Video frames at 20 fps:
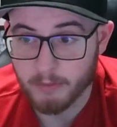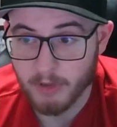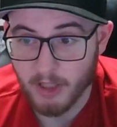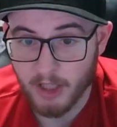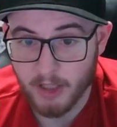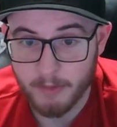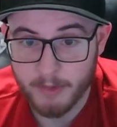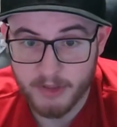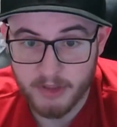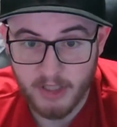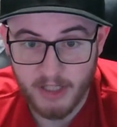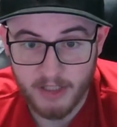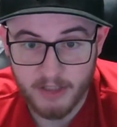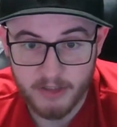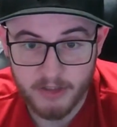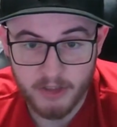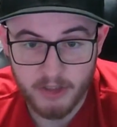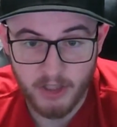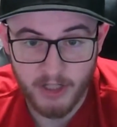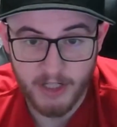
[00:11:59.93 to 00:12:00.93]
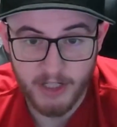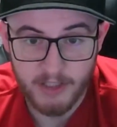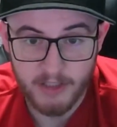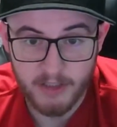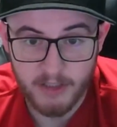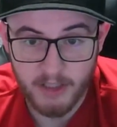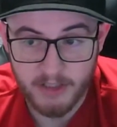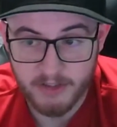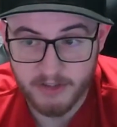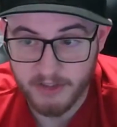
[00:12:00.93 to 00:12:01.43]
probably be trying to trade a
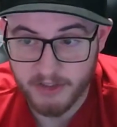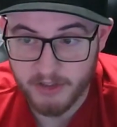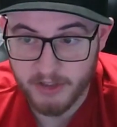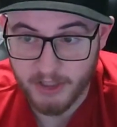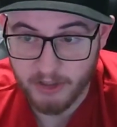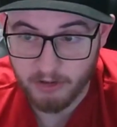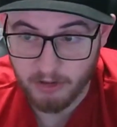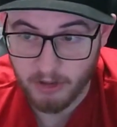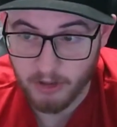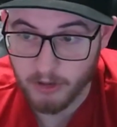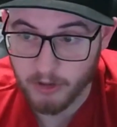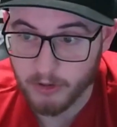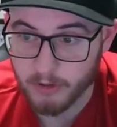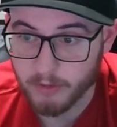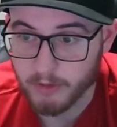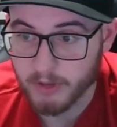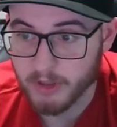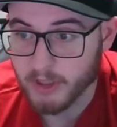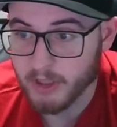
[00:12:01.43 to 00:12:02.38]
CJ Crone,